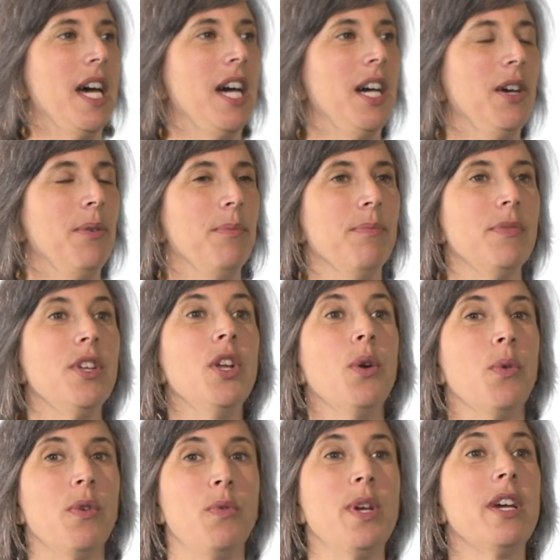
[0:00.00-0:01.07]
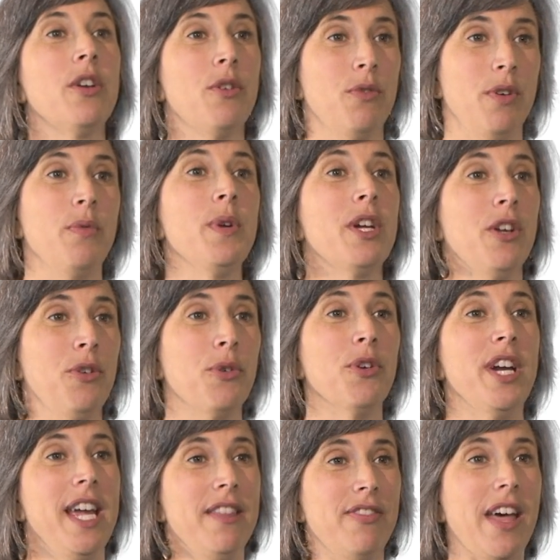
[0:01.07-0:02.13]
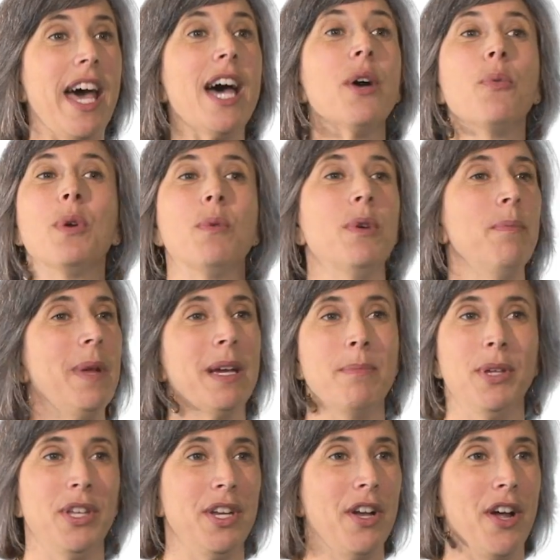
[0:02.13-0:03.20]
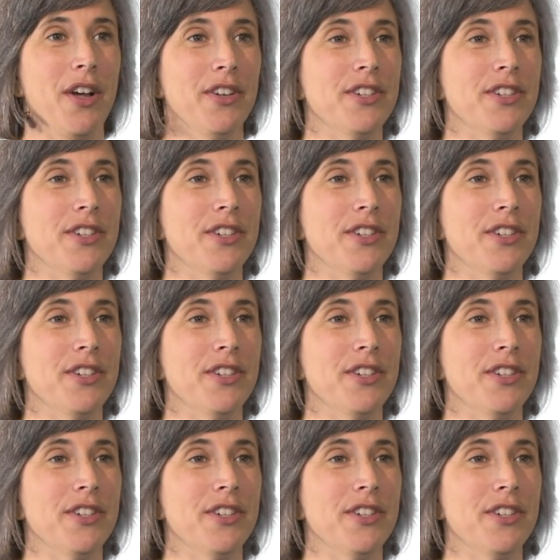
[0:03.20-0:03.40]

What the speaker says: If we could create that, we would make $1 million.